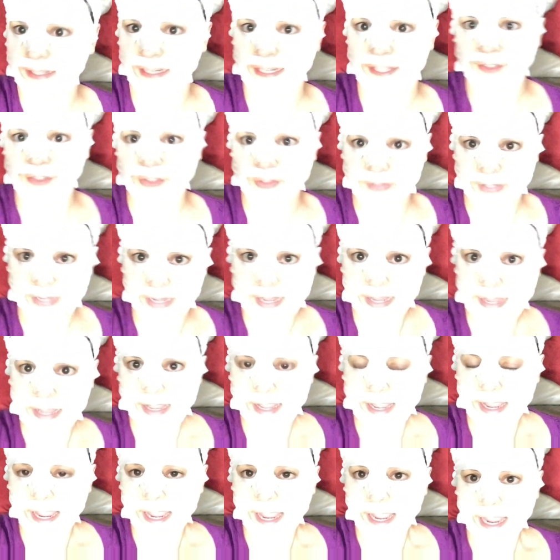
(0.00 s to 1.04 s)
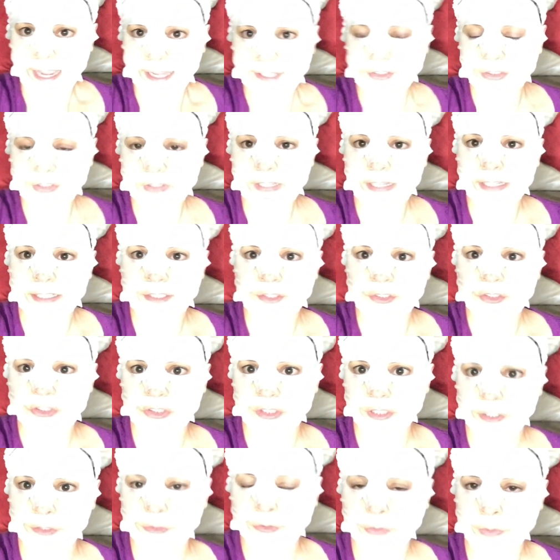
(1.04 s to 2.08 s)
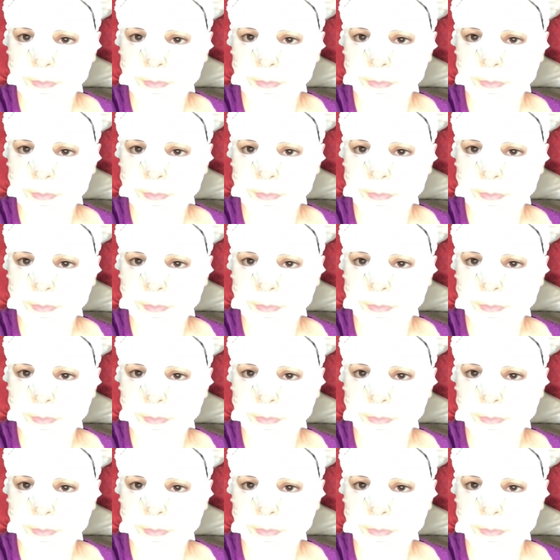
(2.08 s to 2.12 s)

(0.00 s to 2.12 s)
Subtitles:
that I just had to share.